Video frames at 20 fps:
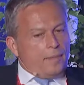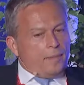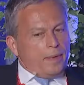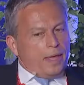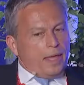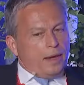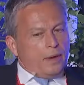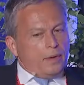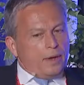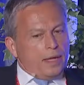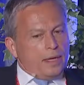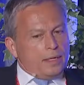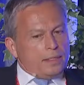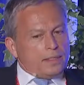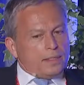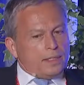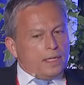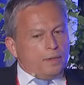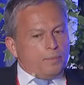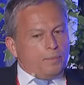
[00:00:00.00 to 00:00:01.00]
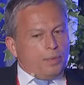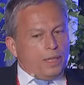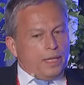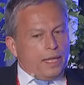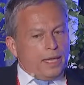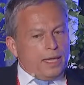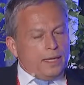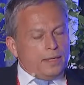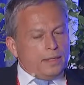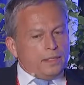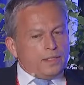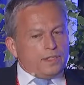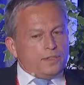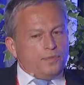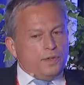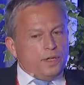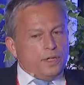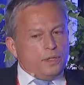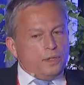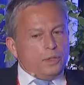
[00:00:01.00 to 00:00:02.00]
areas that play in this
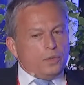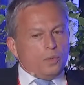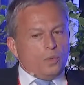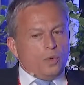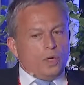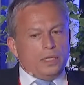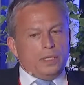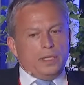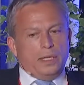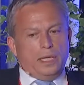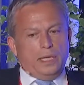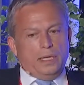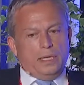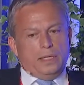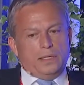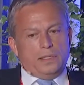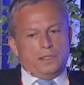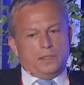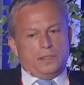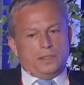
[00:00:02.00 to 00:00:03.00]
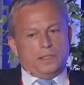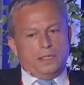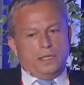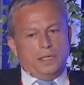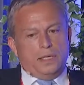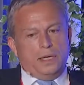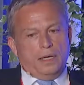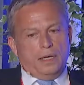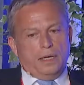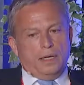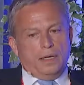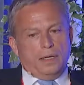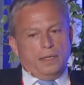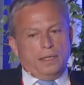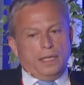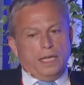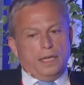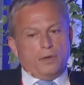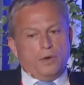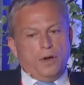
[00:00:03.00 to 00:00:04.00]
field. One is the
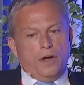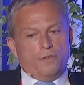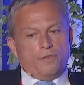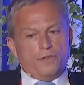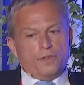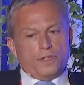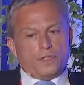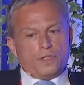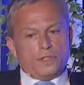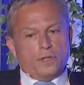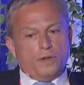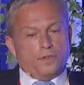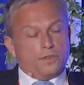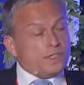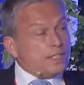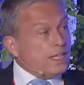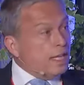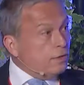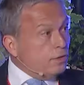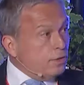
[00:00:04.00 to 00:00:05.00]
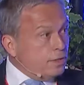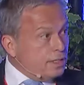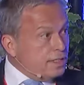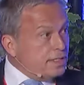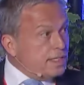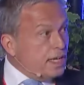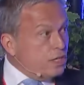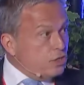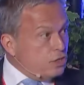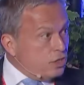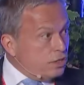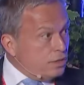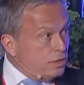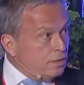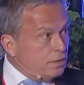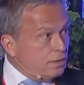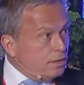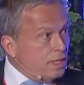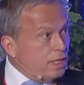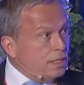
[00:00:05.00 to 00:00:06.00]
NATO Office of
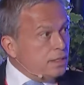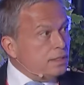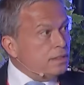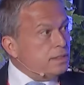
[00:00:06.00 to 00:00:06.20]
Standardization that